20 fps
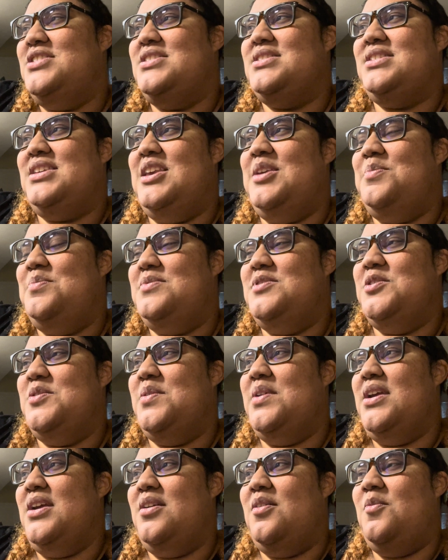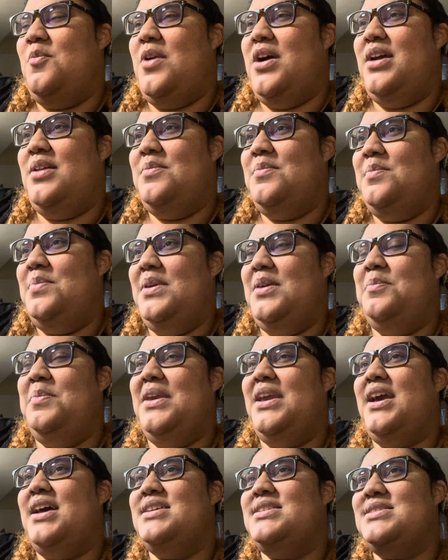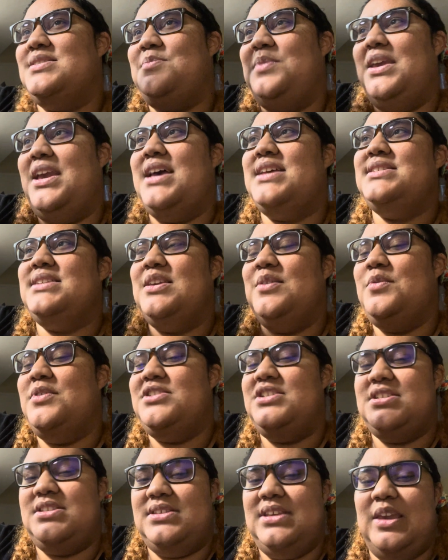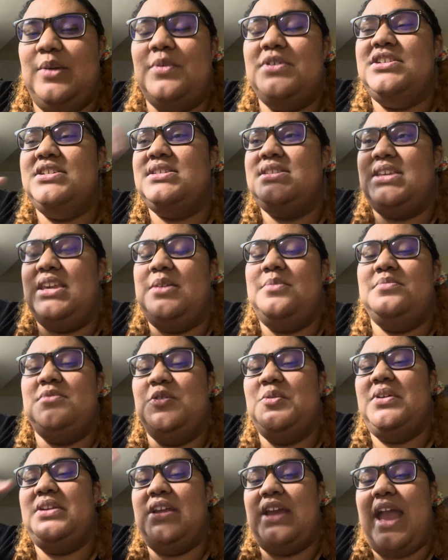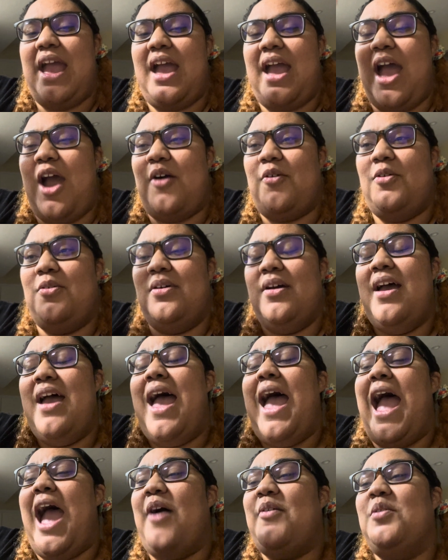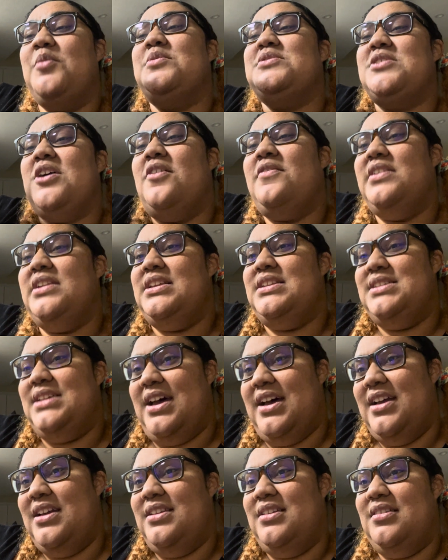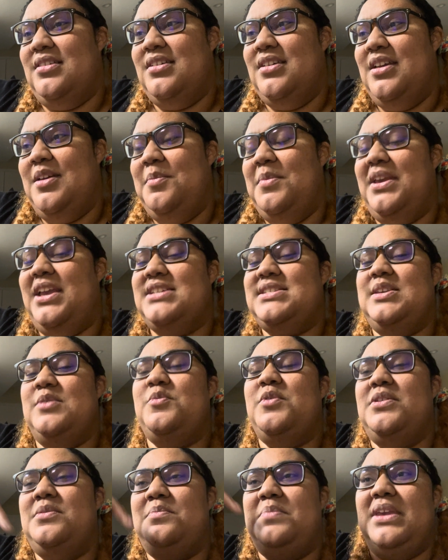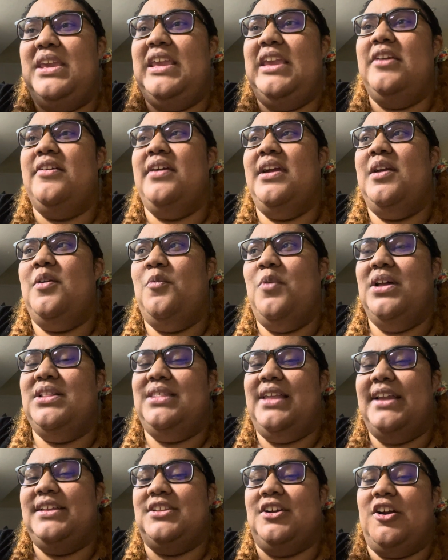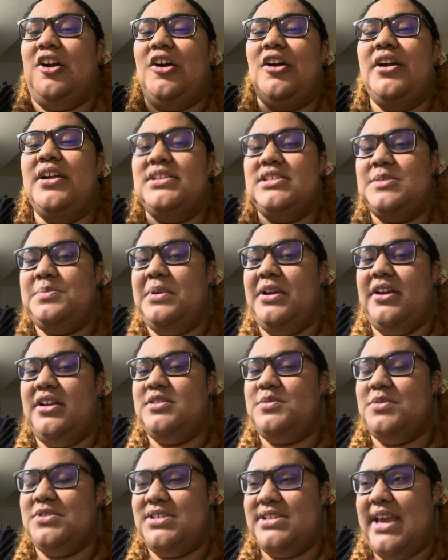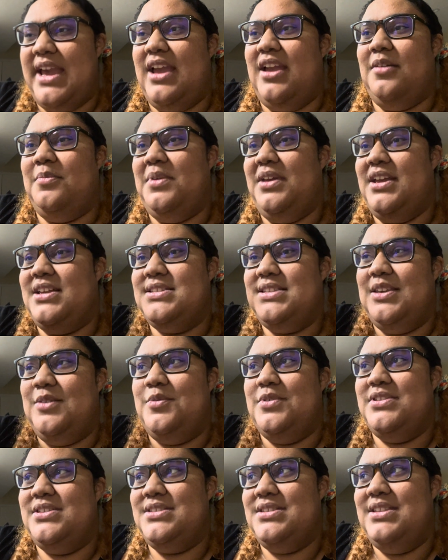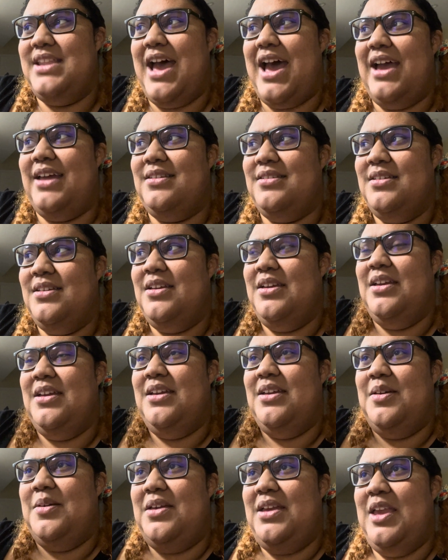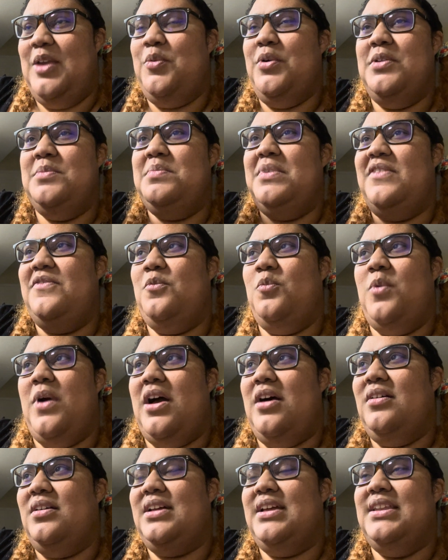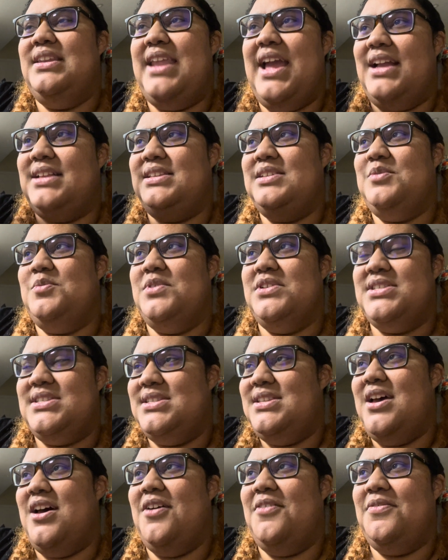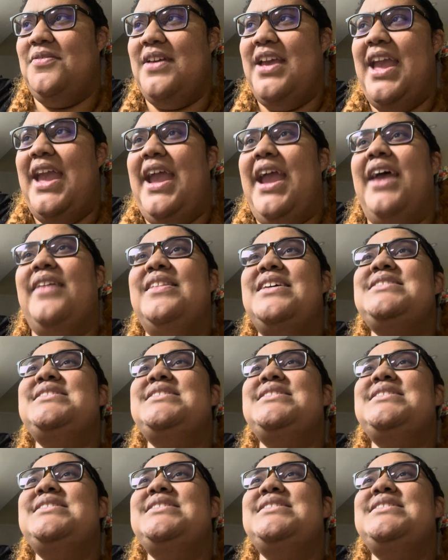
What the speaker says: keep doing because he would just keep doing it out how it was already done because he wouldn't be hearing what like the current spirits were saying because he wouldn't be well connected with stuff. And this